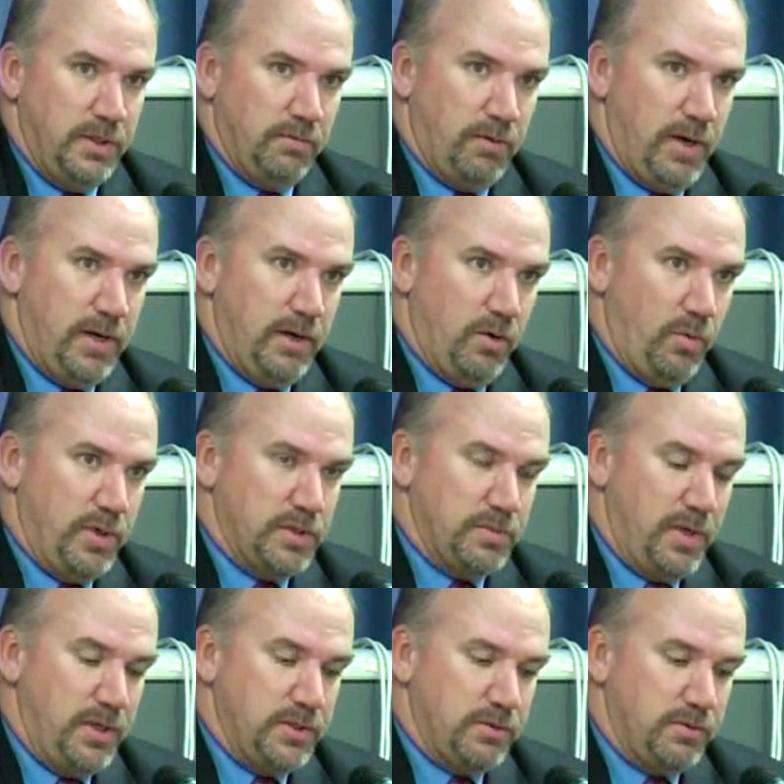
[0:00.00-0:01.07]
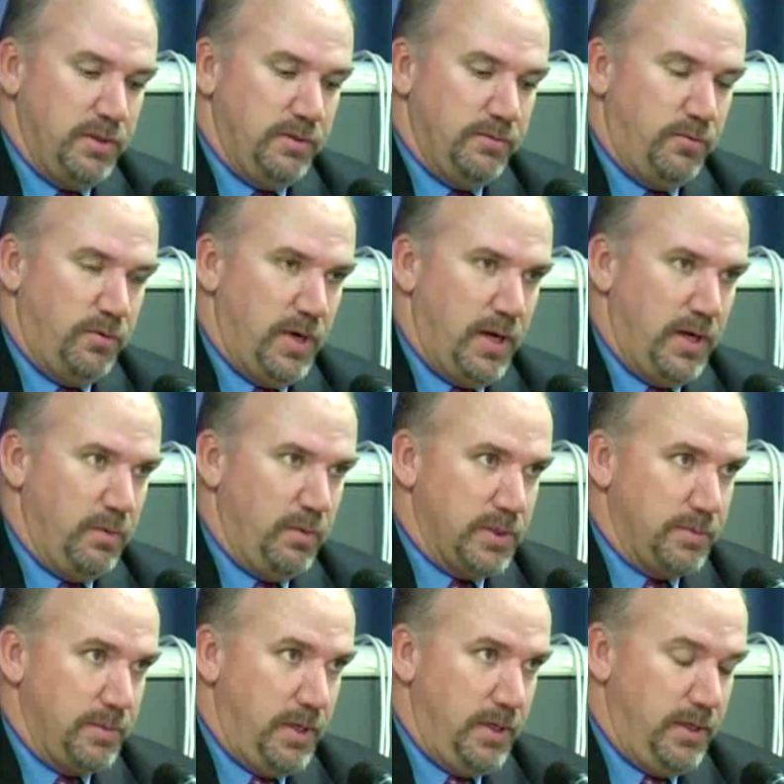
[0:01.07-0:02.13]
right here on West Main Street, 490
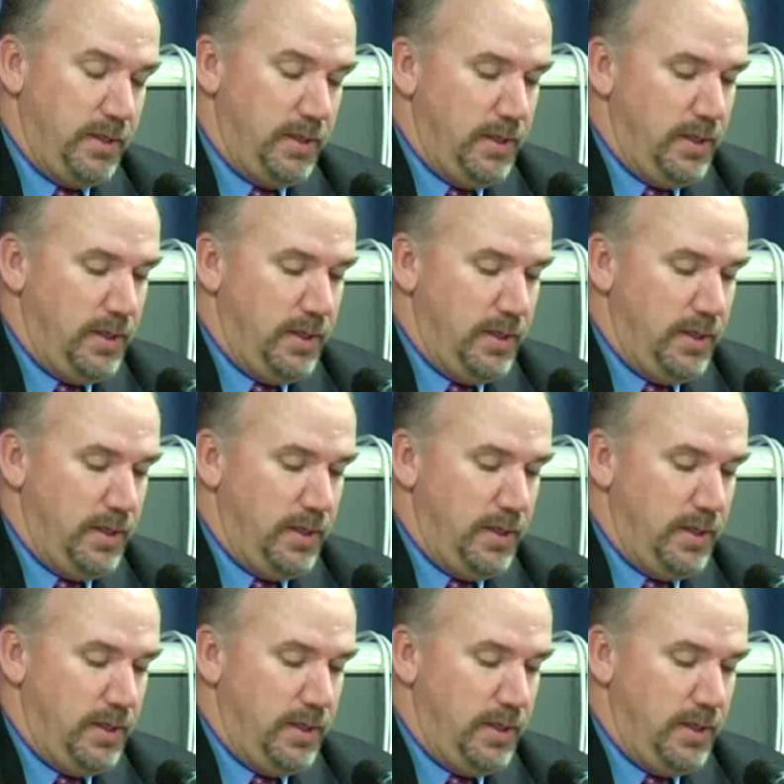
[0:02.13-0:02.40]
West Main.